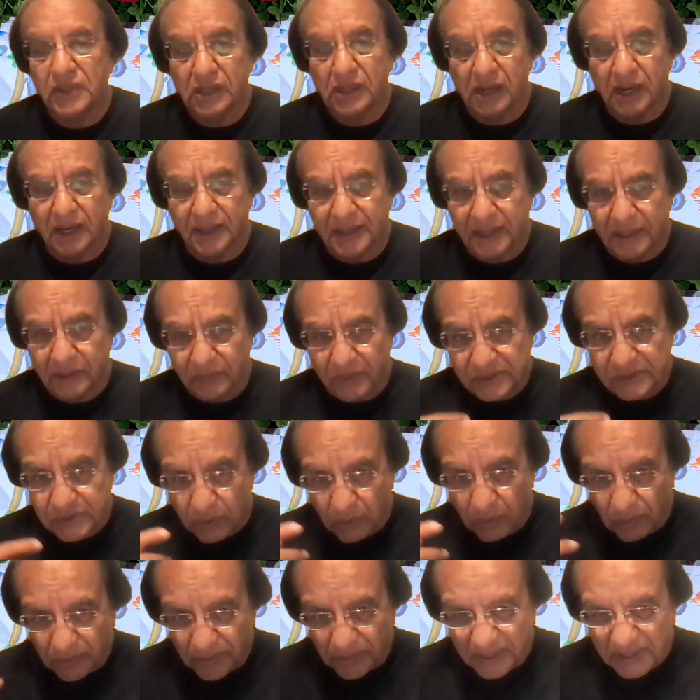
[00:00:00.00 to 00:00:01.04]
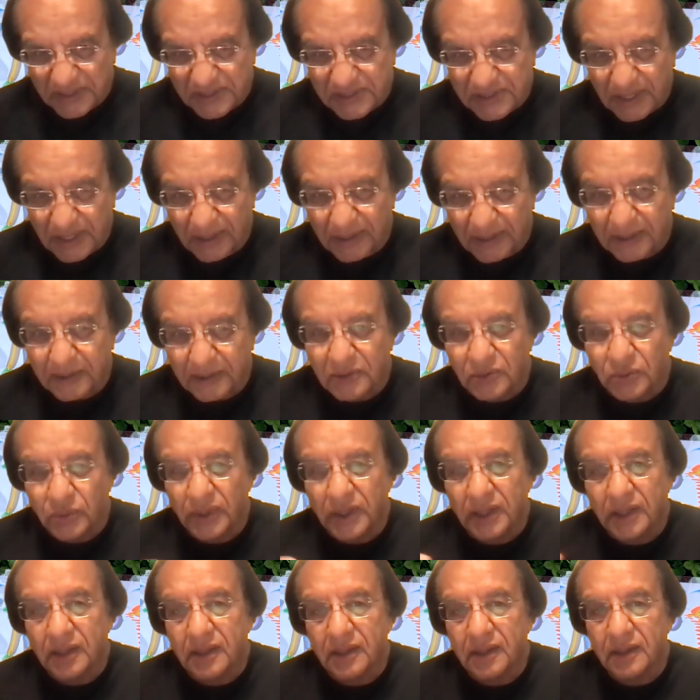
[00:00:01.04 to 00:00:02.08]
Cardano has already started
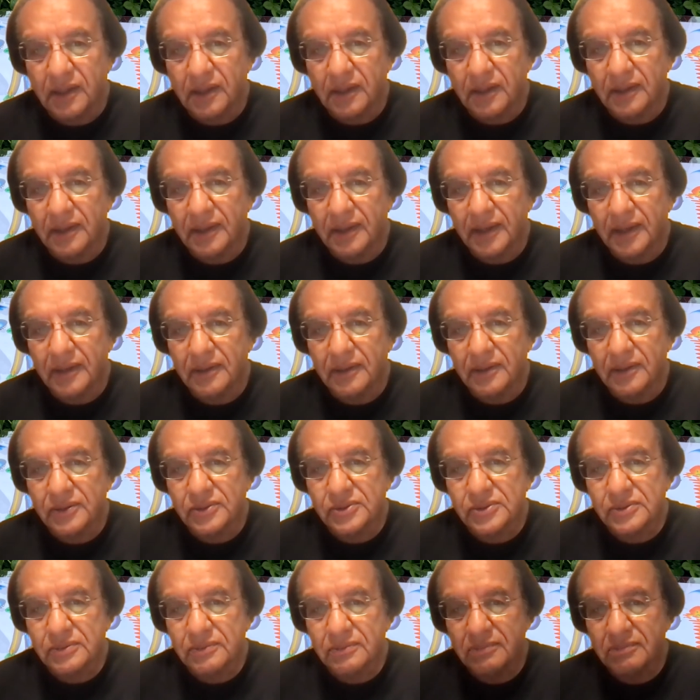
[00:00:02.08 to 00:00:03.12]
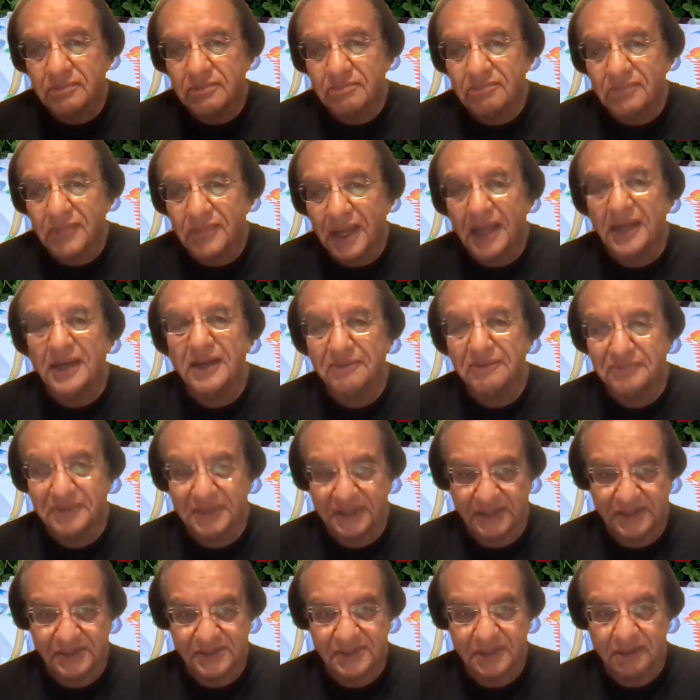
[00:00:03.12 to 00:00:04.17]
doing
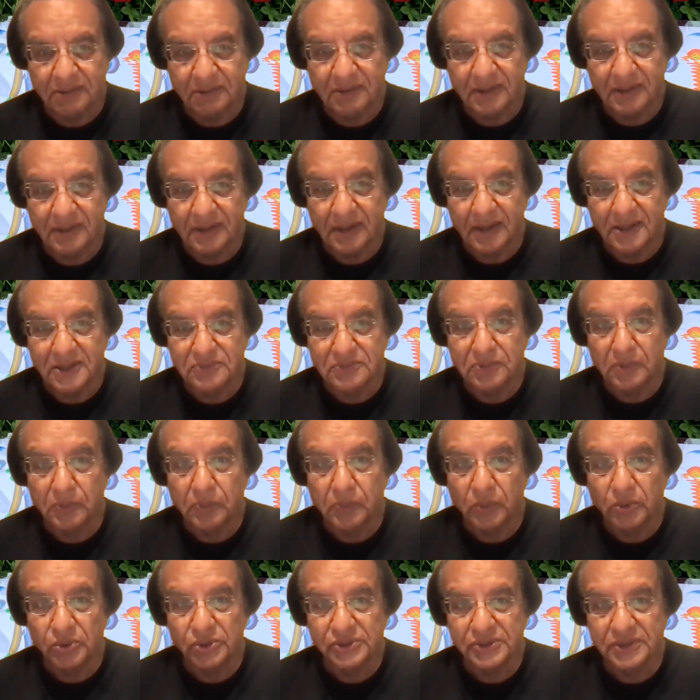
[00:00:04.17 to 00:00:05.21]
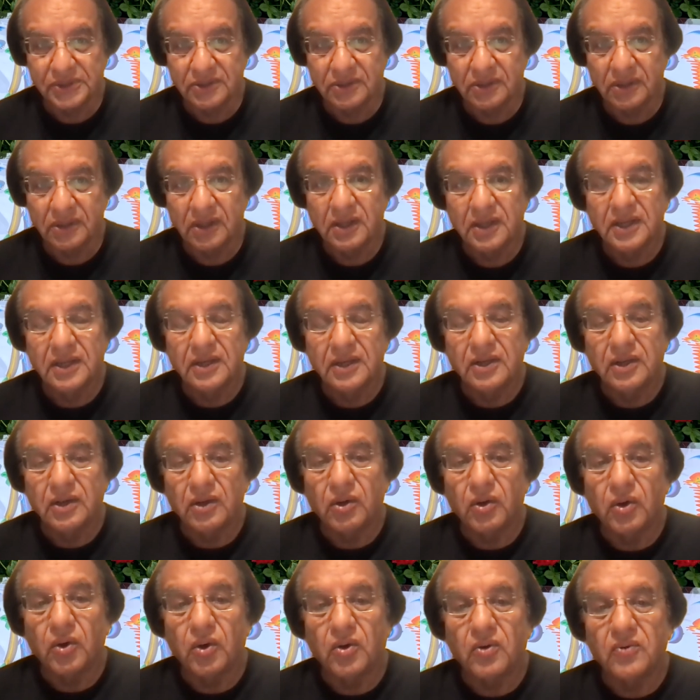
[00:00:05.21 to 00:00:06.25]
NFTs. They got a large proportion
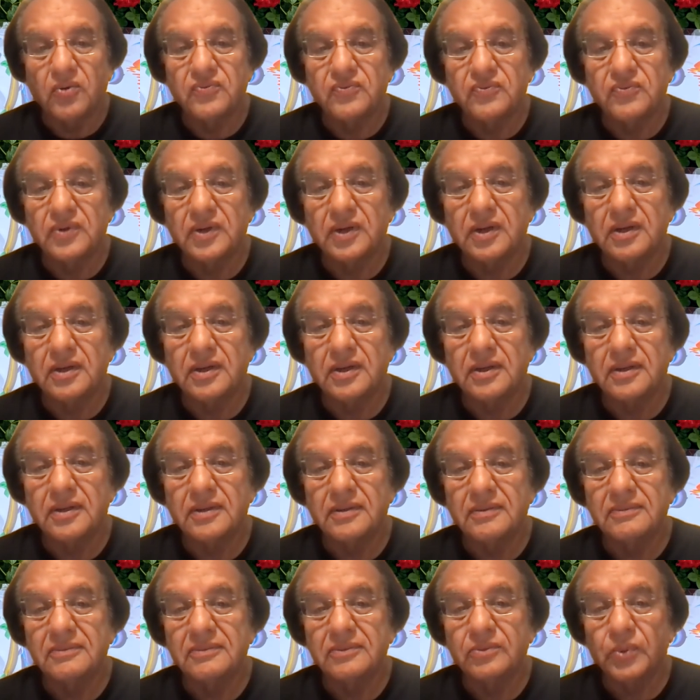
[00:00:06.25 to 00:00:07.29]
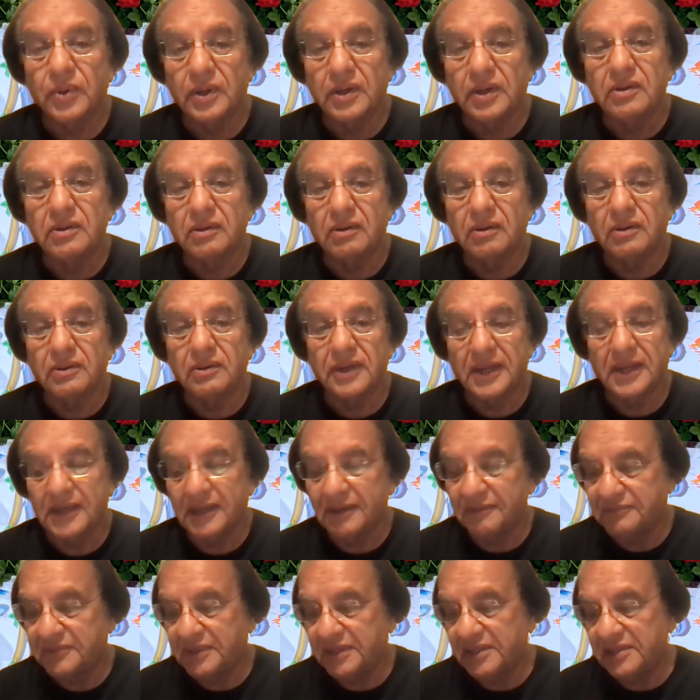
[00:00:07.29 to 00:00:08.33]
of work on
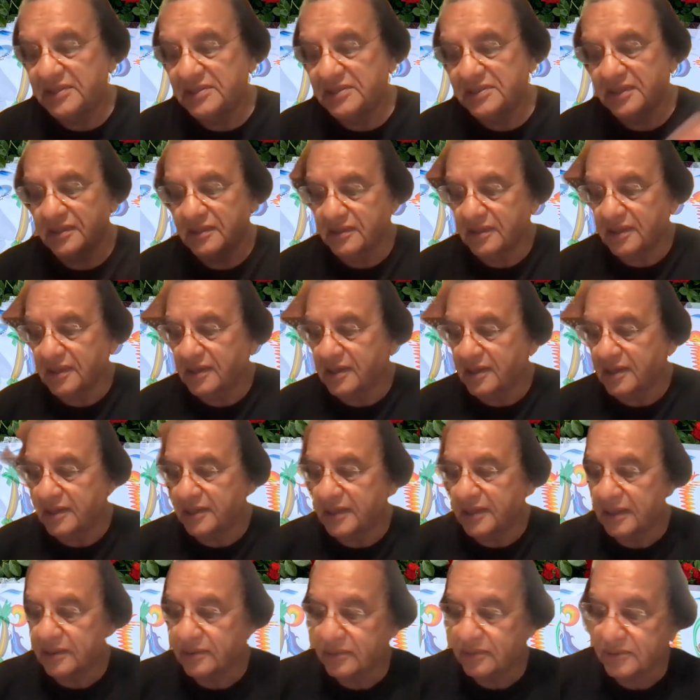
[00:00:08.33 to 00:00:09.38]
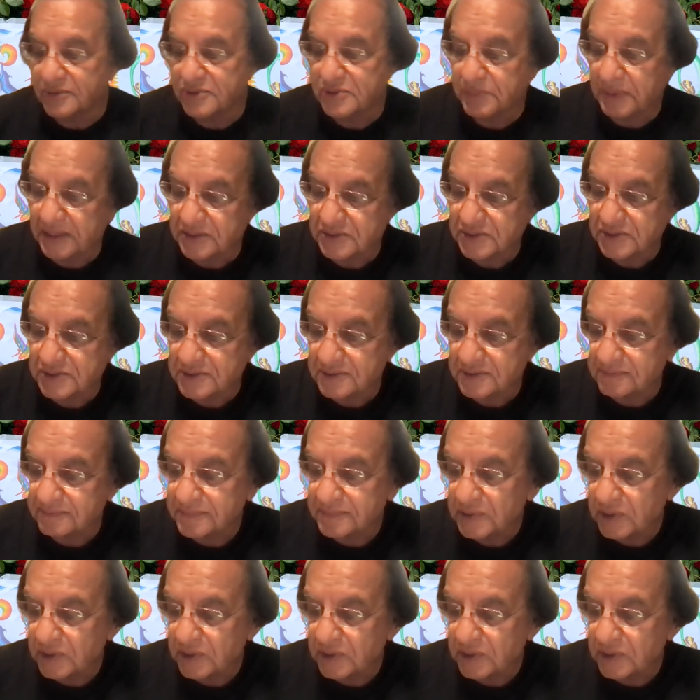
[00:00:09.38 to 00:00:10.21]
NFTs in the Cardano space.